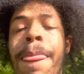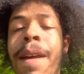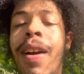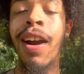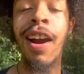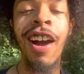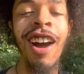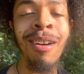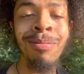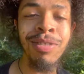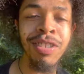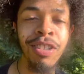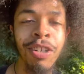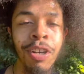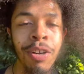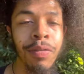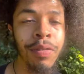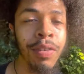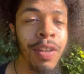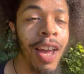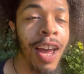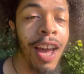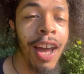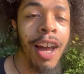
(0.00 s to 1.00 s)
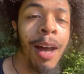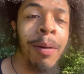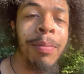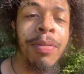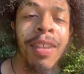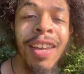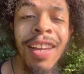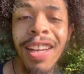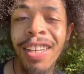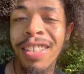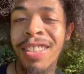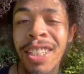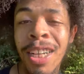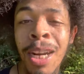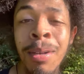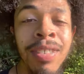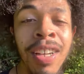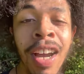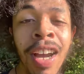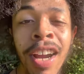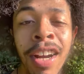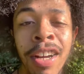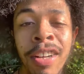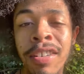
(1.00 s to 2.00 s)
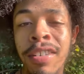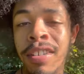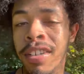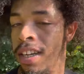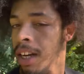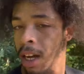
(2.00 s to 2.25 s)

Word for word: All right, I'm sorry for that. I think I said I'm tired.